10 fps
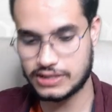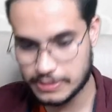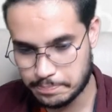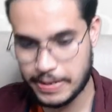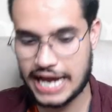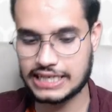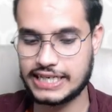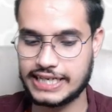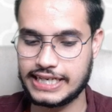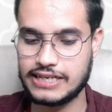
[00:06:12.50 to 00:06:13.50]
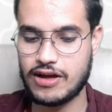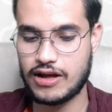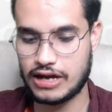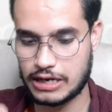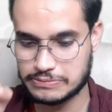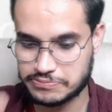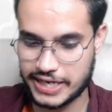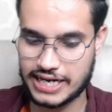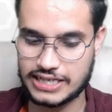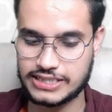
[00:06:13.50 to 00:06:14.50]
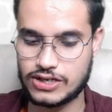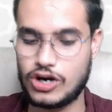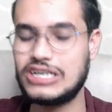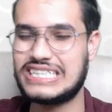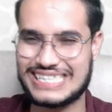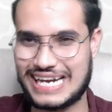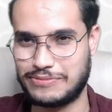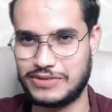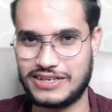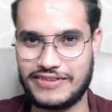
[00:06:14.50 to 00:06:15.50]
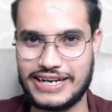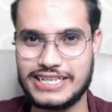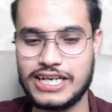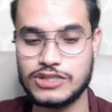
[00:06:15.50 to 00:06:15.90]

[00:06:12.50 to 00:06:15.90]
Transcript: bag lady, vagrant or tramp, right?